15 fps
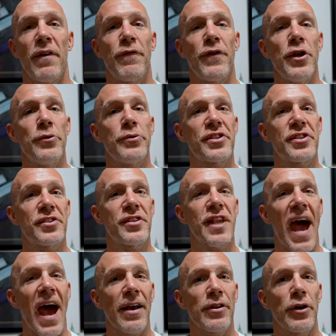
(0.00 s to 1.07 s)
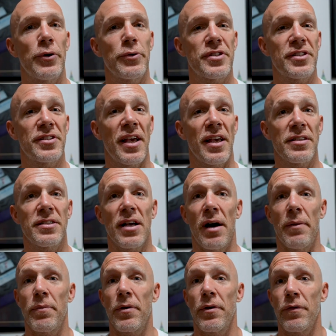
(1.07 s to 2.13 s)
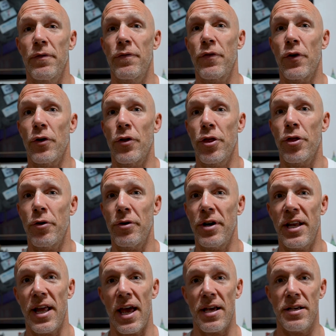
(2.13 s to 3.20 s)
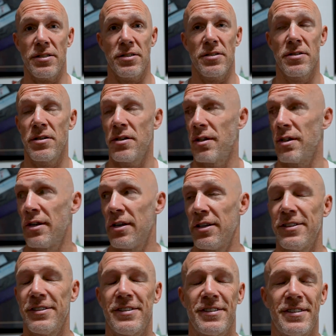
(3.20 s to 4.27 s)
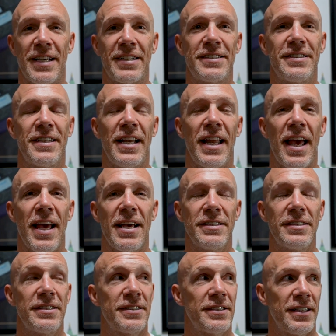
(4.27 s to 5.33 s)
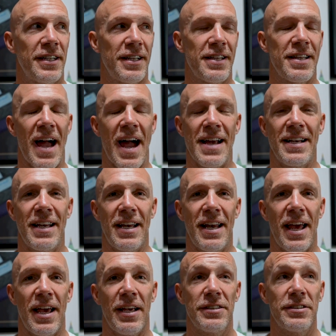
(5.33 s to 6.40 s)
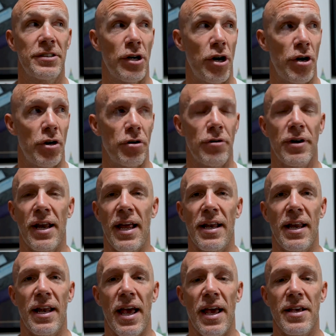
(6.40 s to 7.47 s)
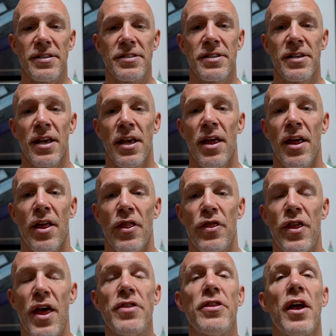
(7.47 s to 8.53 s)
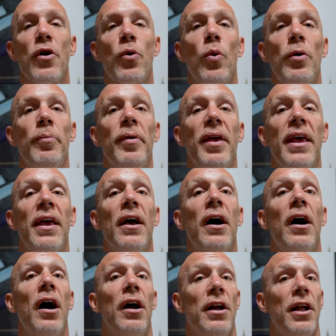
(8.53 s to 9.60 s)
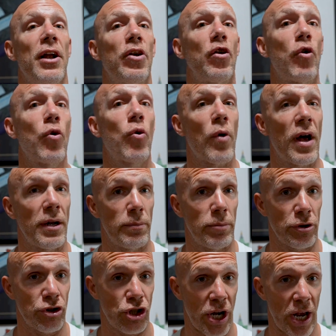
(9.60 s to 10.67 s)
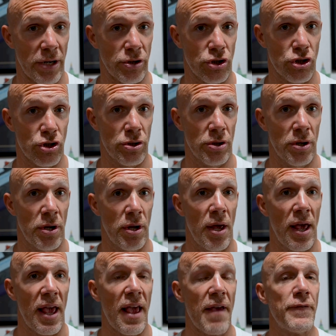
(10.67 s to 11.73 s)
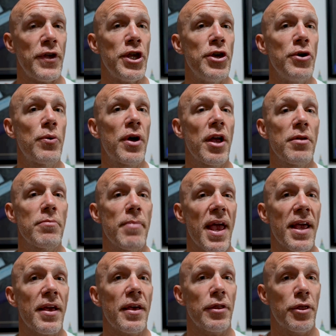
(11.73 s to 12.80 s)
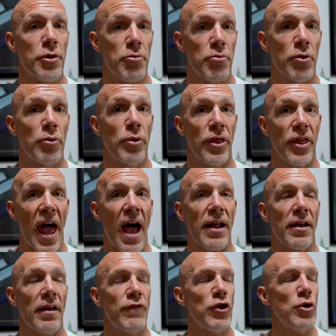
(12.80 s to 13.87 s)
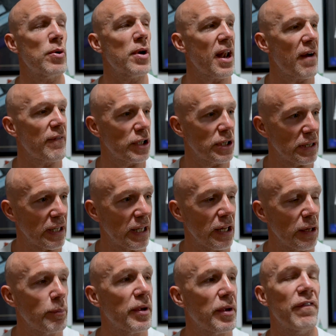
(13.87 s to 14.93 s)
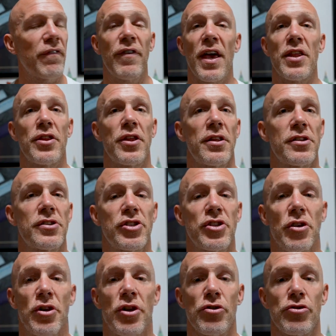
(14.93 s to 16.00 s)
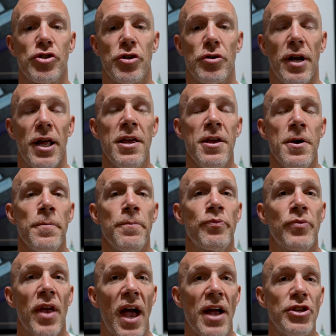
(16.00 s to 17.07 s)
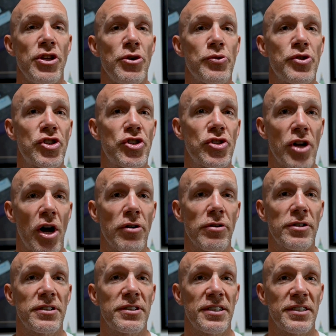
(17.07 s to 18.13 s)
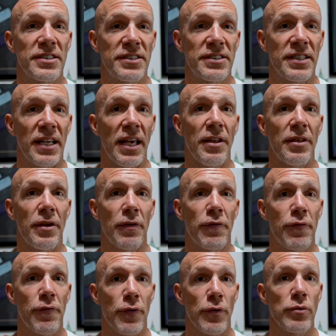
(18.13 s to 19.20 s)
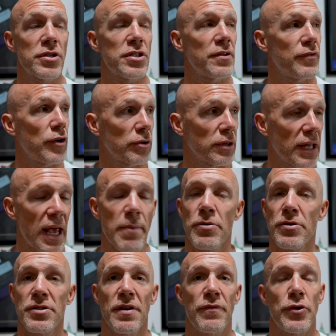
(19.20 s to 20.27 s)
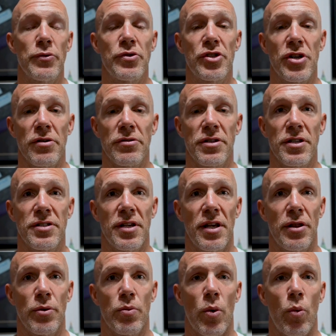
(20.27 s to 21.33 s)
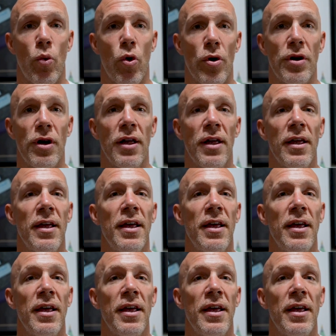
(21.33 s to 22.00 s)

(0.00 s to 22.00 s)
if you stack those things up for 30 days, 60 days, 90 days, 180 days, then there will be an incredible change. If you can make it through that, if you can have a little bit of faith at the start of your journey and you start to see the fruits of your labors, if you start to see the reward,